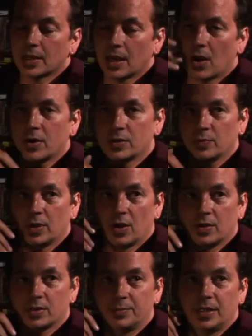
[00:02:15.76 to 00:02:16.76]
When
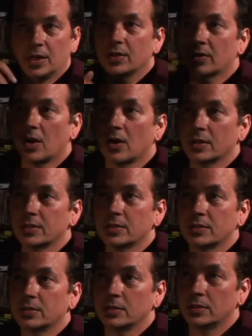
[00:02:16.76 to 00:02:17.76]
artists meet other
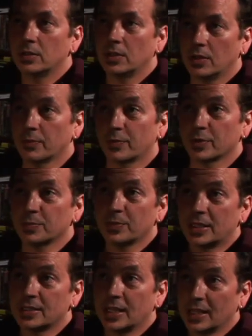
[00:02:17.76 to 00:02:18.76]
artists, the first
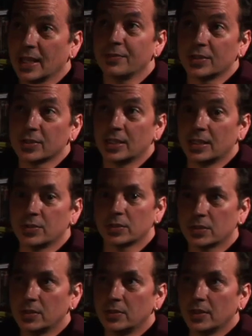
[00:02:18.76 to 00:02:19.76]
place they'd love to see is your
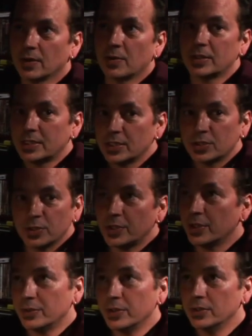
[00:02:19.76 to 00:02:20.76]
studio. I want to see a
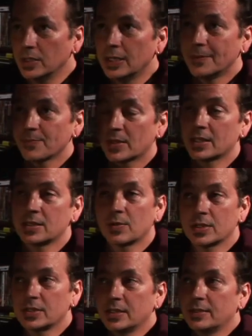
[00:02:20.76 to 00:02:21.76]
studio, dude, because they
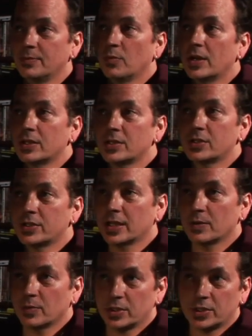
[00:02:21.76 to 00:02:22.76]
want to see what
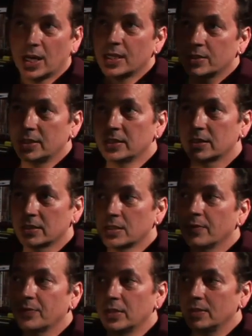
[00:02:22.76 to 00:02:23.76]
tchotchkes and
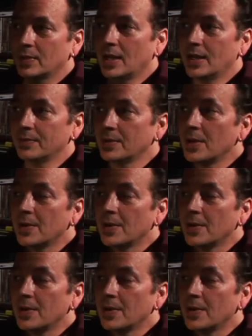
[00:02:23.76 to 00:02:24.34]
stuff that you have,